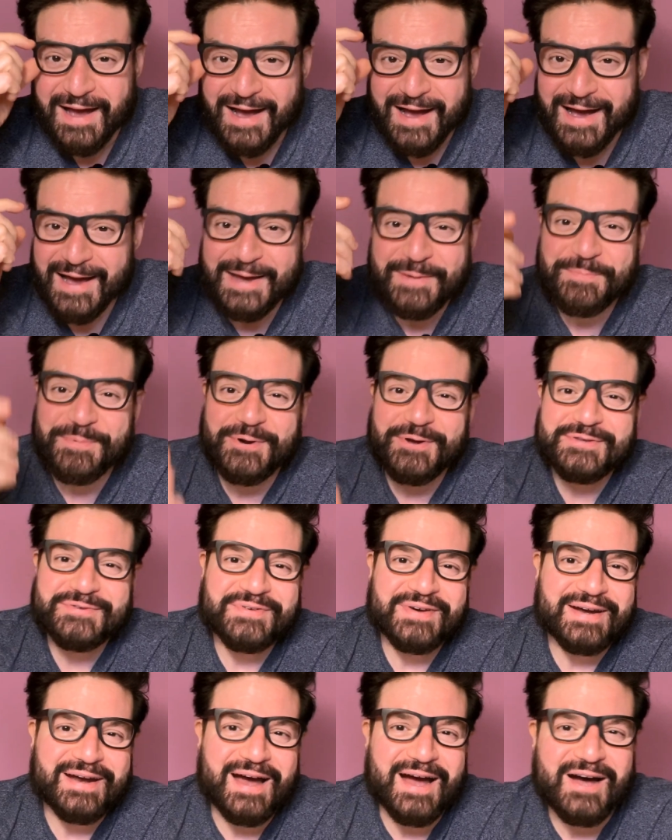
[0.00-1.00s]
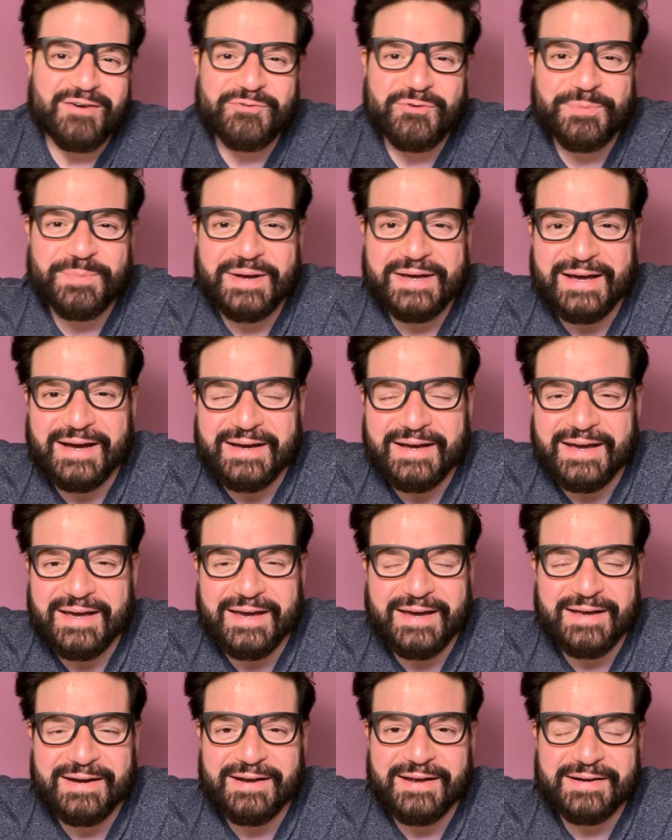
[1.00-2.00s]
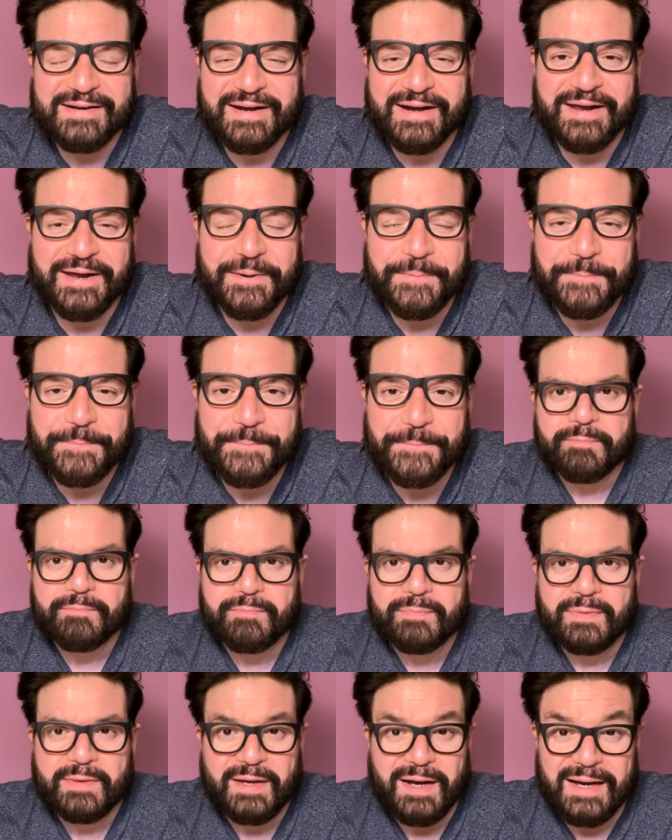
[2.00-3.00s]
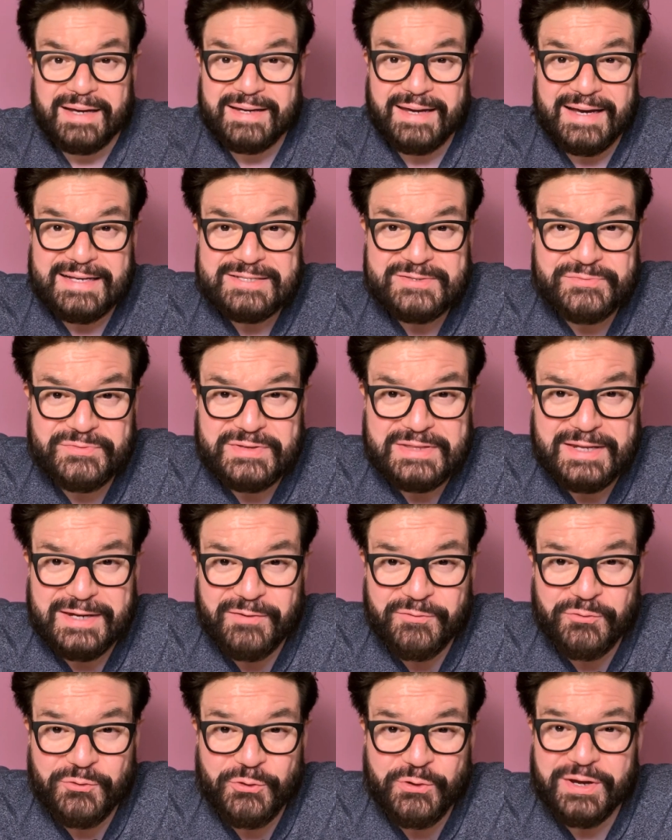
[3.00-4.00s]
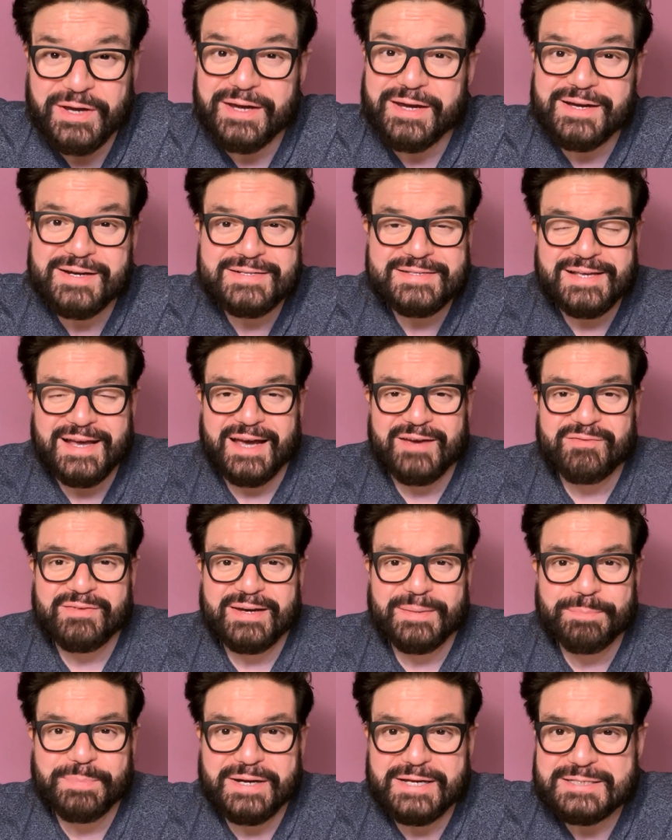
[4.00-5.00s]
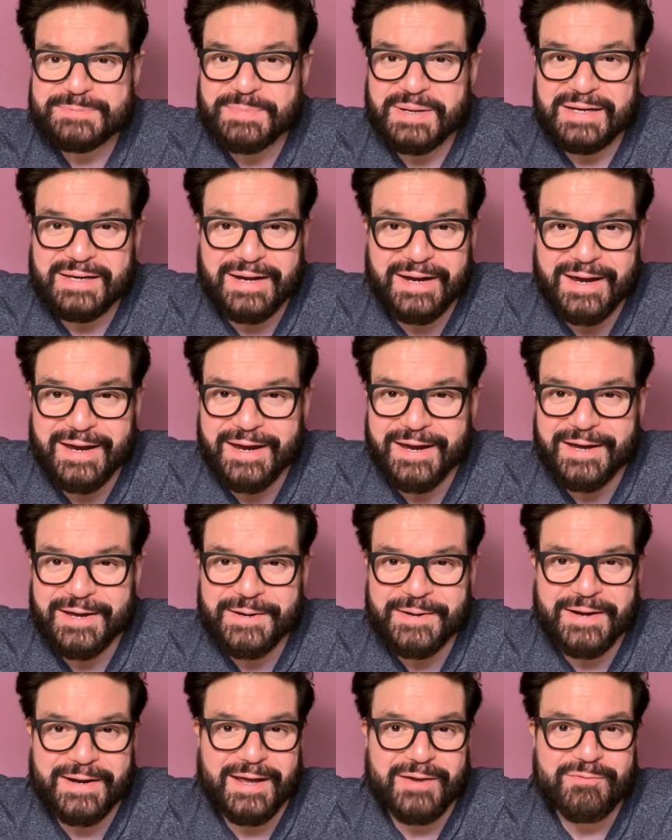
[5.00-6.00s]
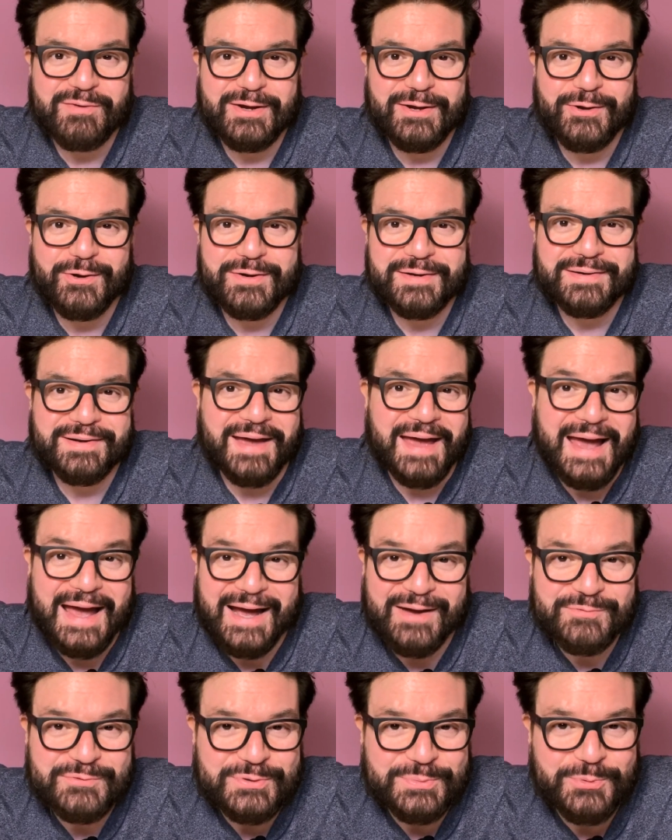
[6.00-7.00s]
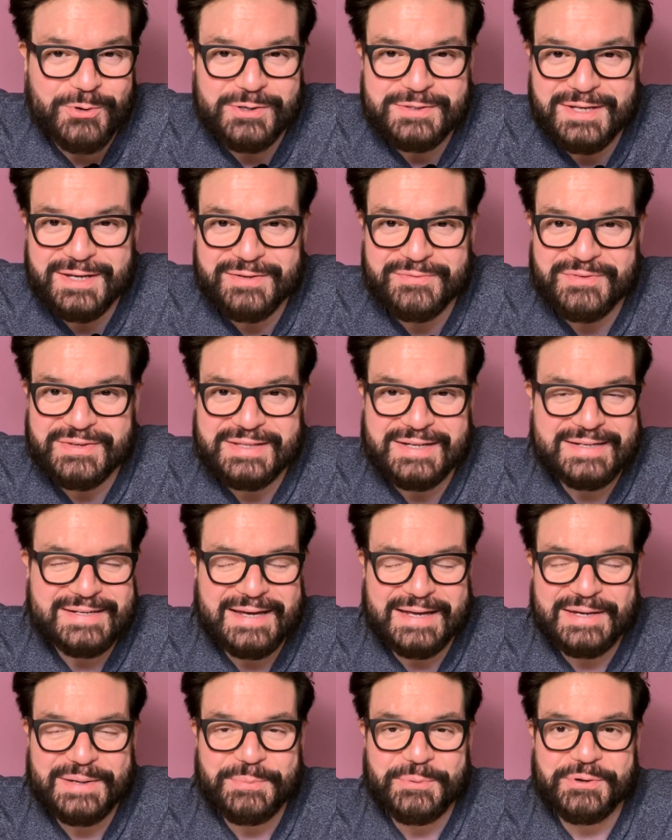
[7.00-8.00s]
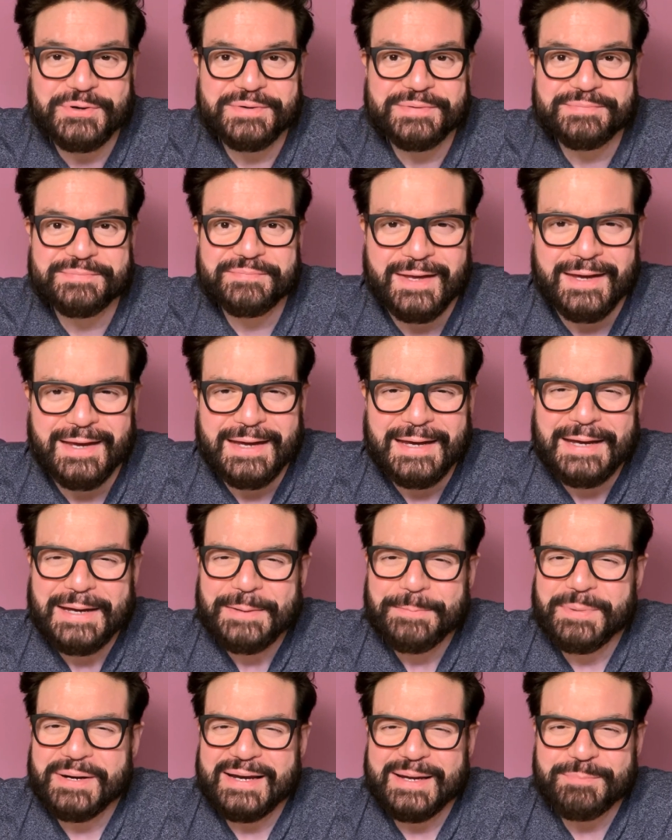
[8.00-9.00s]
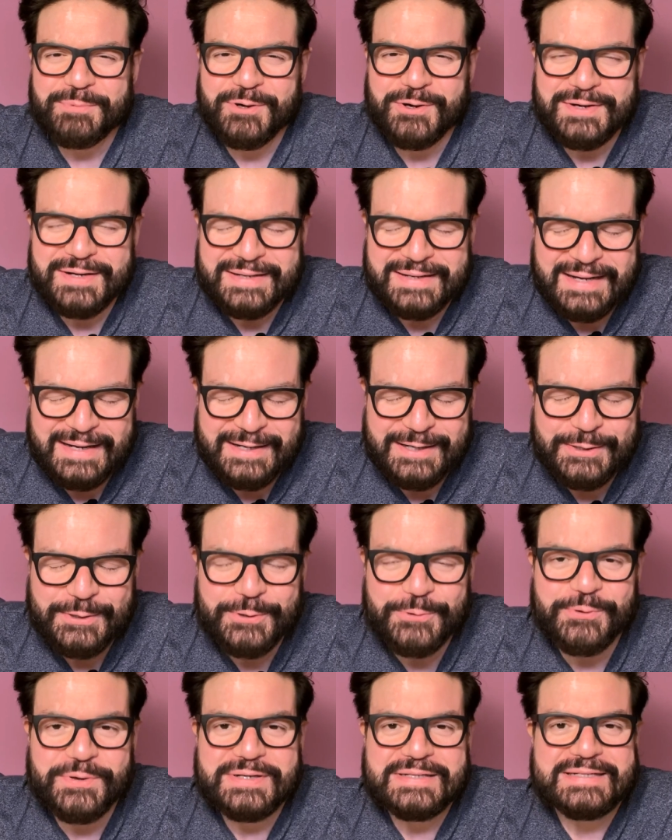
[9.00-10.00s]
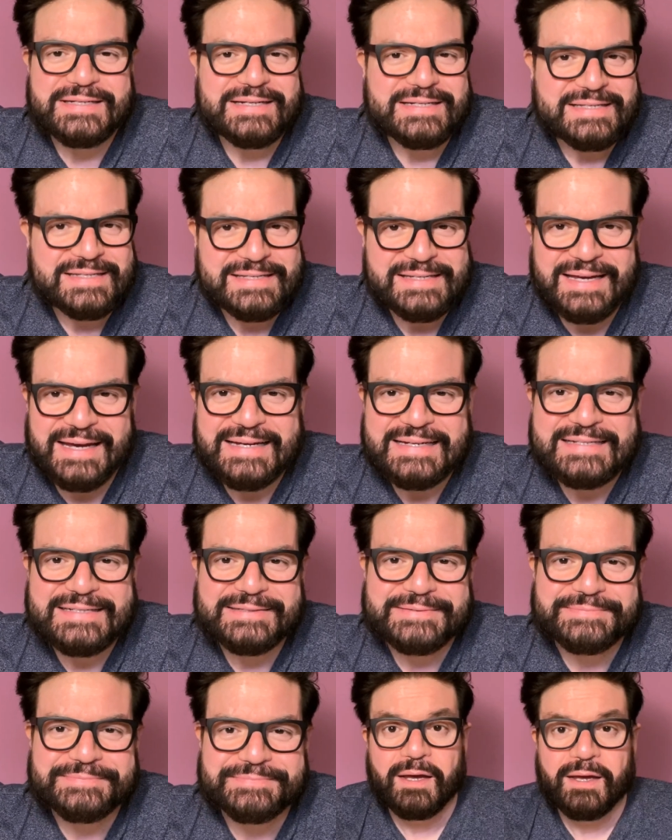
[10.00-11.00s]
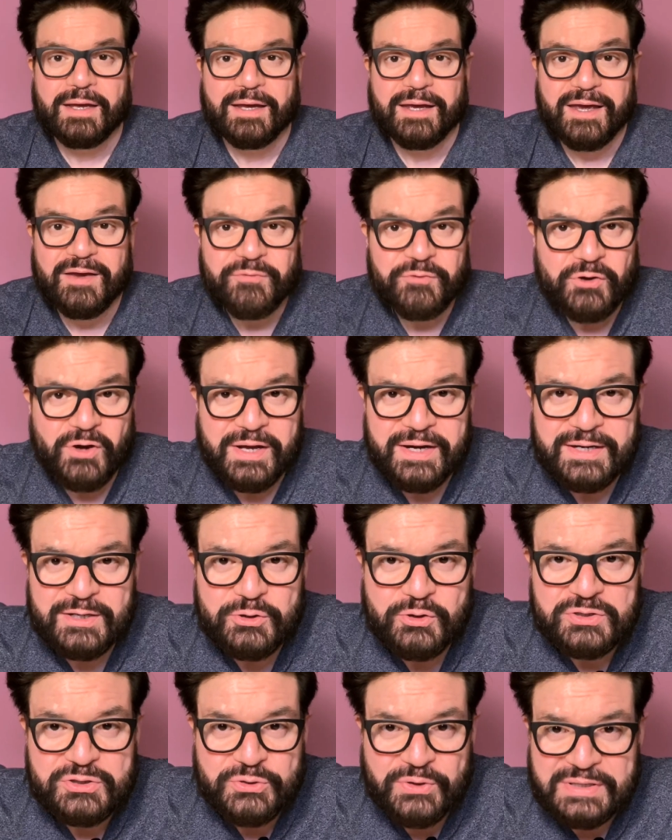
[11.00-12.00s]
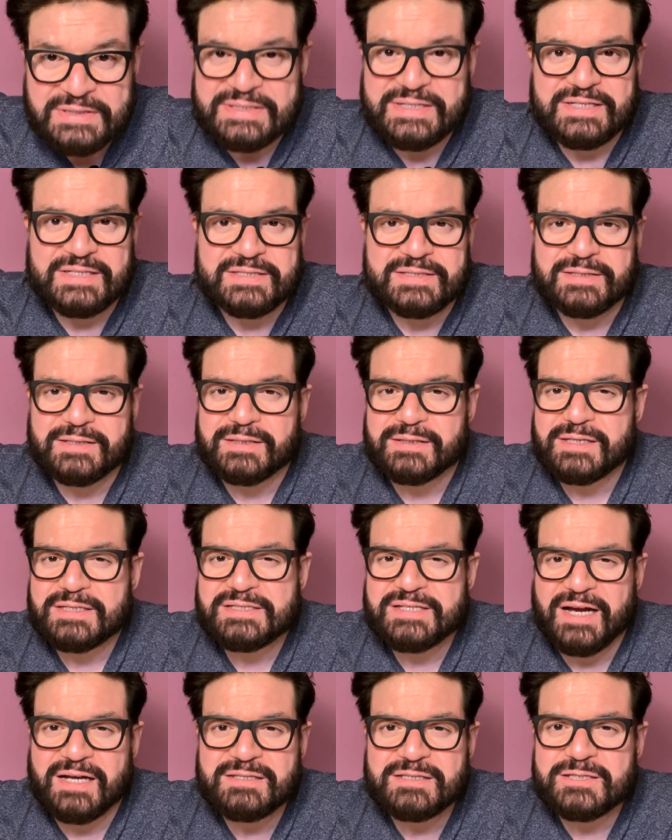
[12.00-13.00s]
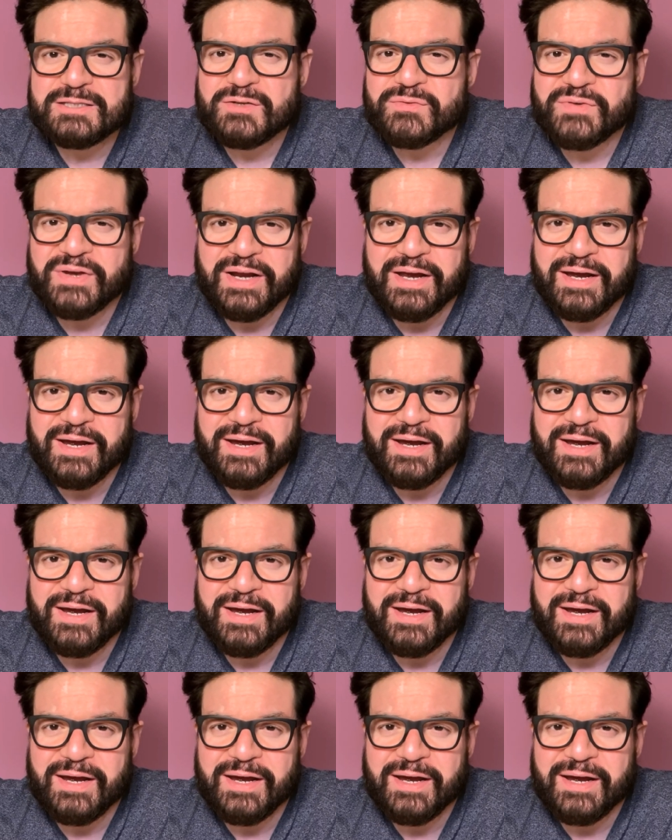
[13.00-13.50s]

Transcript: eyebrows where half of my uh, hair are gray. I guess within a few years, I will embrace my gray hair and I will not have to bother with it anymore. But I'm not ready to do it just yet. If you are in your 20s, the chances of gray